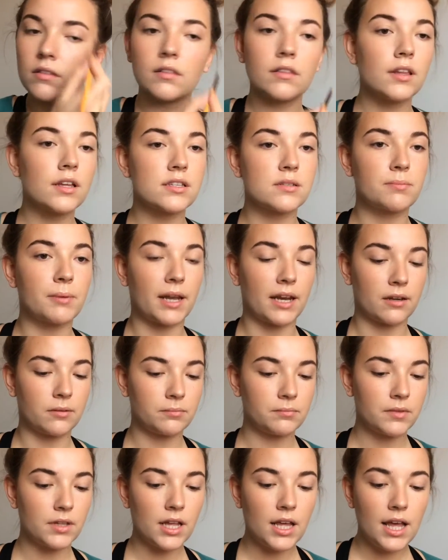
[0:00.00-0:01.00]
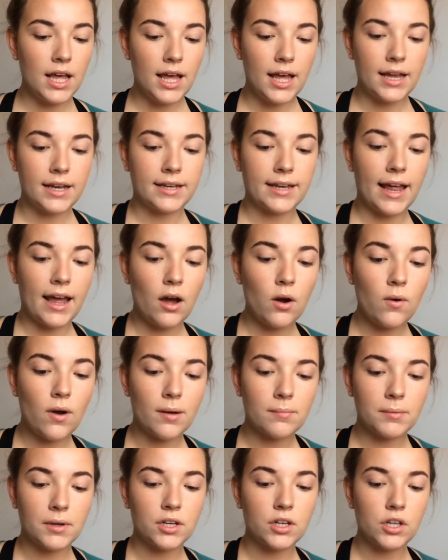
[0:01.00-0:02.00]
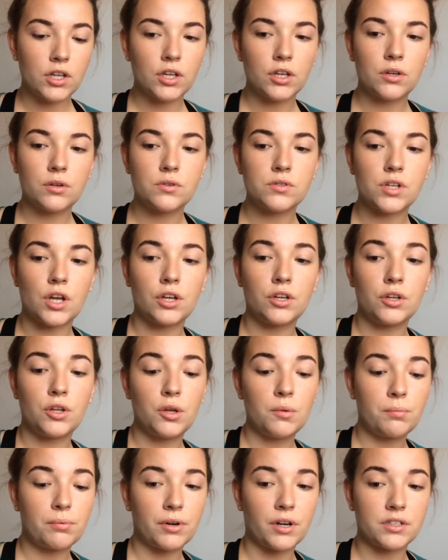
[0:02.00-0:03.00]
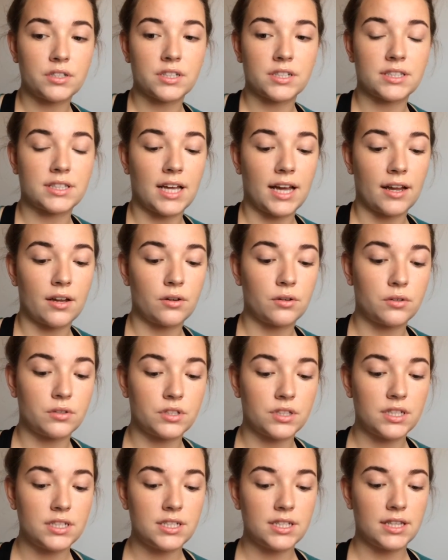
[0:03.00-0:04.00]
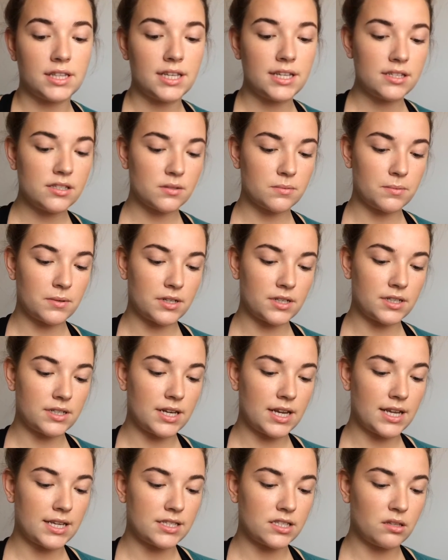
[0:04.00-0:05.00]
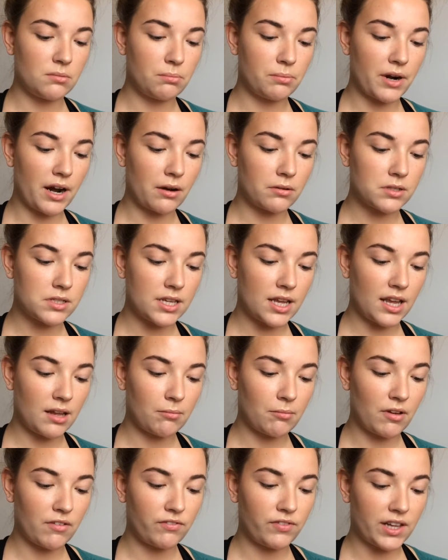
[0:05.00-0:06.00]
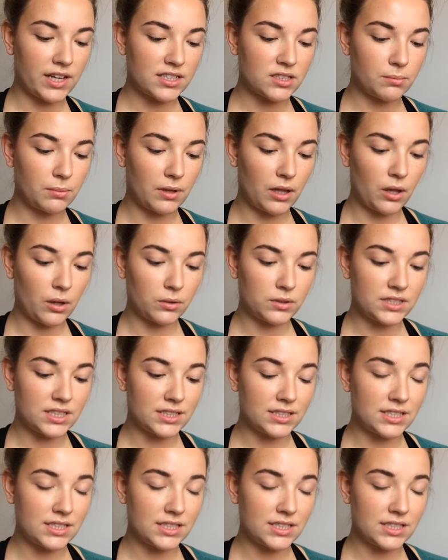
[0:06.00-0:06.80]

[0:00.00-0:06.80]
That's better. Now I'm going to use a new product that I ordered. This one is the Brow Tamer Flexible Hold